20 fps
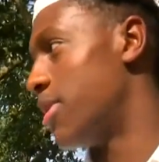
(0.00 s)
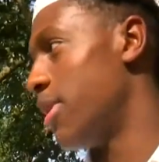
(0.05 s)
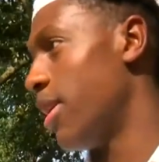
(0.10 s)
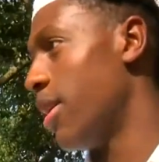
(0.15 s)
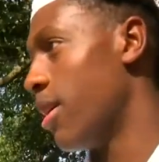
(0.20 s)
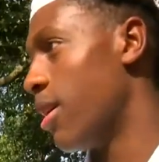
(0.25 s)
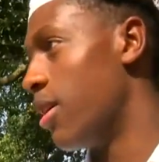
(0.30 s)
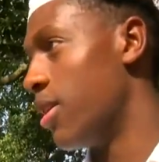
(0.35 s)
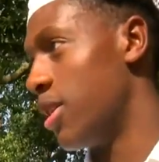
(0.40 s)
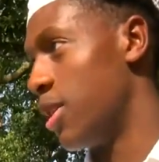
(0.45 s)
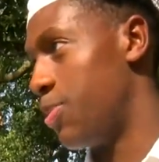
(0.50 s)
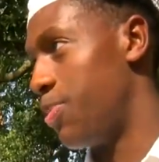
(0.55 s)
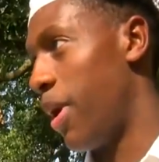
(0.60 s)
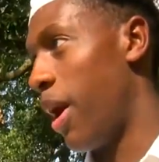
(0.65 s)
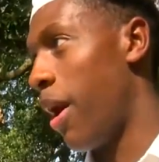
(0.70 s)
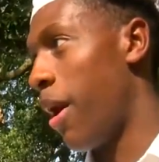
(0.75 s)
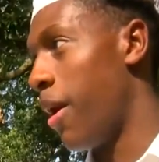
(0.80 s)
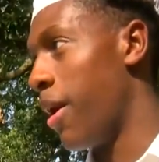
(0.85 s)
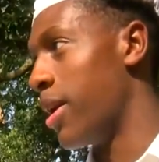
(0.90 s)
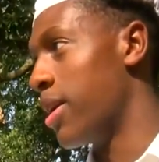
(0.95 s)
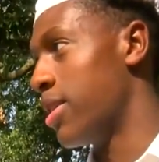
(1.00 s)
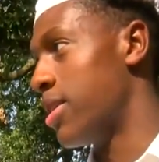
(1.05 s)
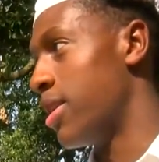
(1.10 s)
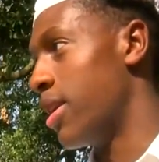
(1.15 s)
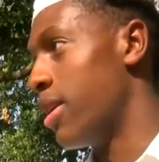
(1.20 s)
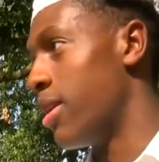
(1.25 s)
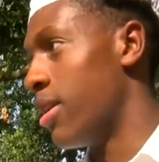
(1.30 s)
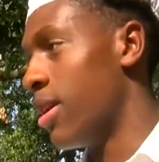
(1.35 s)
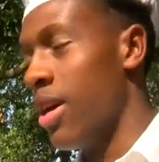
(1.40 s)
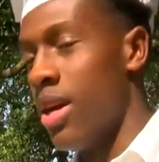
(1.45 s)
seeing all these parents
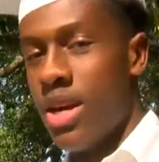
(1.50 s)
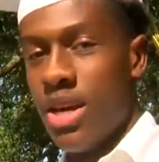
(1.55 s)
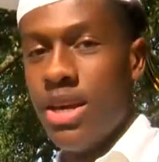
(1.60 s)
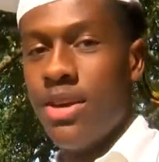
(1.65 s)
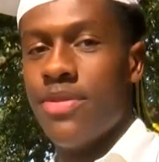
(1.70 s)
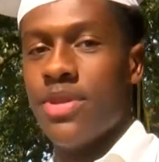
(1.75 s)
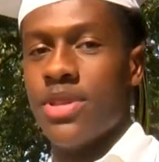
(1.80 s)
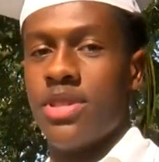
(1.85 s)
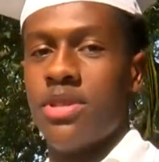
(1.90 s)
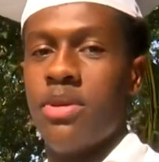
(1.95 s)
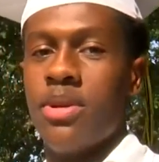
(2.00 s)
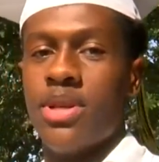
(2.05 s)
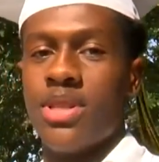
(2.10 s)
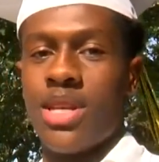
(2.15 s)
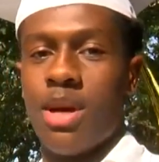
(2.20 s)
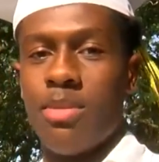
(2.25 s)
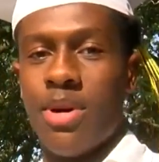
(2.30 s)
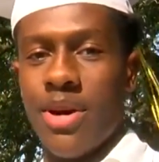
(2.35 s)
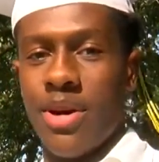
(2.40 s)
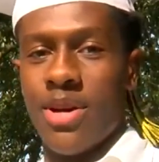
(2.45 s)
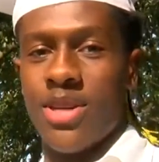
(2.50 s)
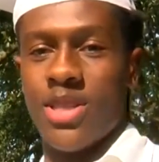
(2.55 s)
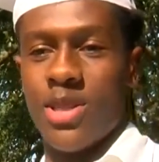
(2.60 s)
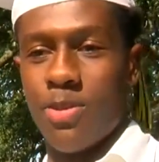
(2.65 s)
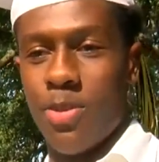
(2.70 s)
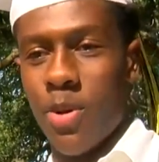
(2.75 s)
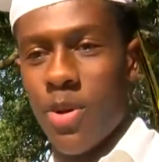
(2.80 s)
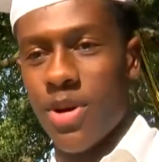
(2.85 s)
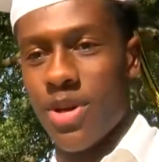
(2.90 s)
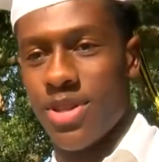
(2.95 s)
and even students come out here and
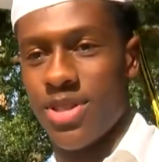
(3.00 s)
support